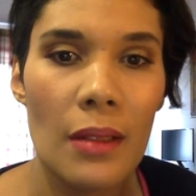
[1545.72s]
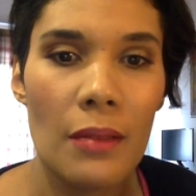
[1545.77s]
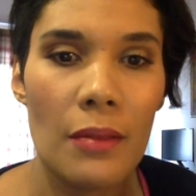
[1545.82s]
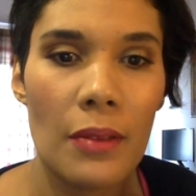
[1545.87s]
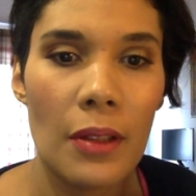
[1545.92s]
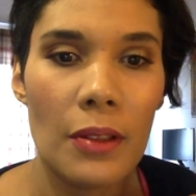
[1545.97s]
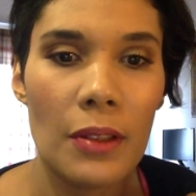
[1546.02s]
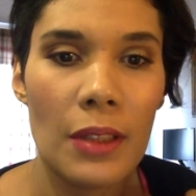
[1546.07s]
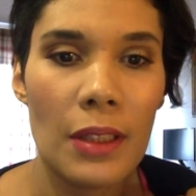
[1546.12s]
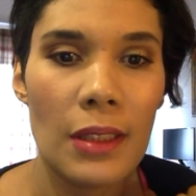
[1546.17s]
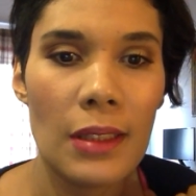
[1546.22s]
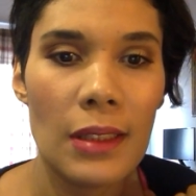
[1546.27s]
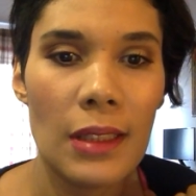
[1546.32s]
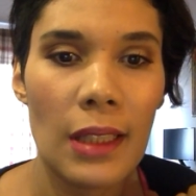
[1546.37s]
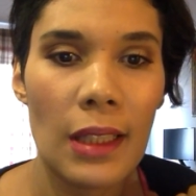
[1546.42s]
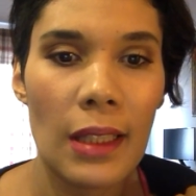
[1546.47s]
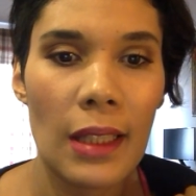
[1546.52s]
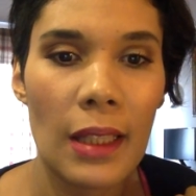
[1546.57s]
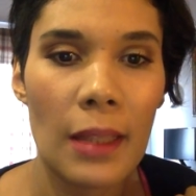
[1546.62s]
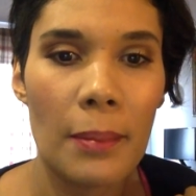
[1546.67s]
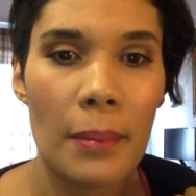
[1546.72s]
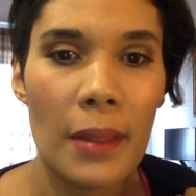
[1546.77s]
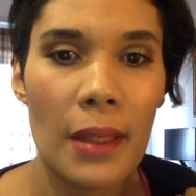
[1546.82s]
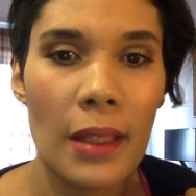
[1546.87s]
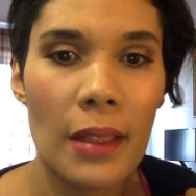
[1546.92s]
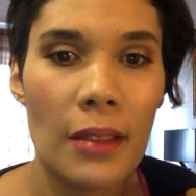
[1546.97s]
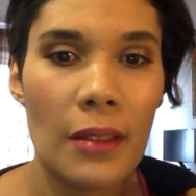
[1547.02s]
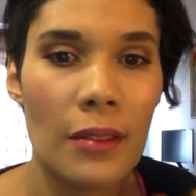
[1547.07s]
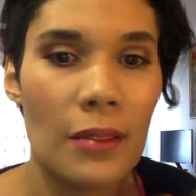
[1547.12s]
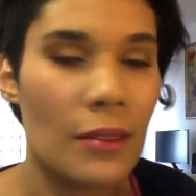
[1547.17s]
Well, you can see I like
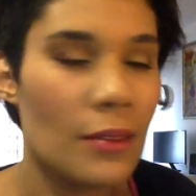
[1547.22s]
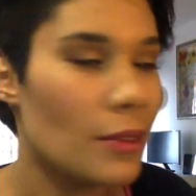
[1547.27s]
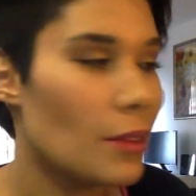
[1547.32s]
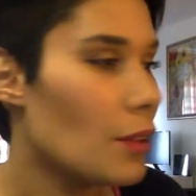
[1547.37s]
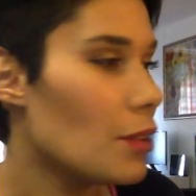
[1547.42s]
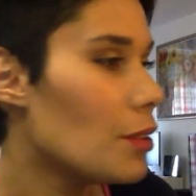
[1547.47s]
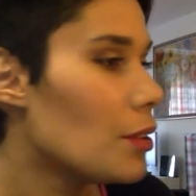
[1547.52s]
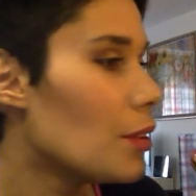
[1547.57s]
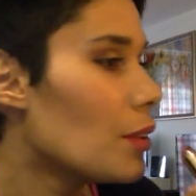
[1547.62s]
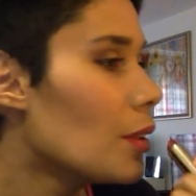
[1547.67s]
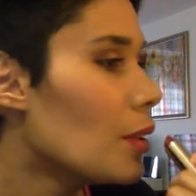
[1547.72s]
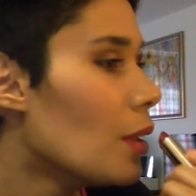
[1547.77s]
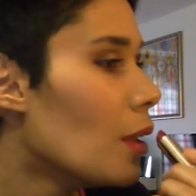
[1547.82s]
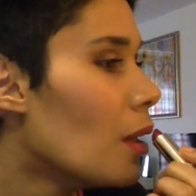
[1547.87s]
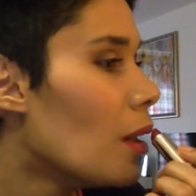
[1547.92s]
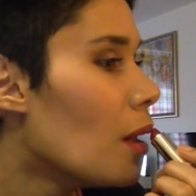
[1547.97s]
pink, don't you?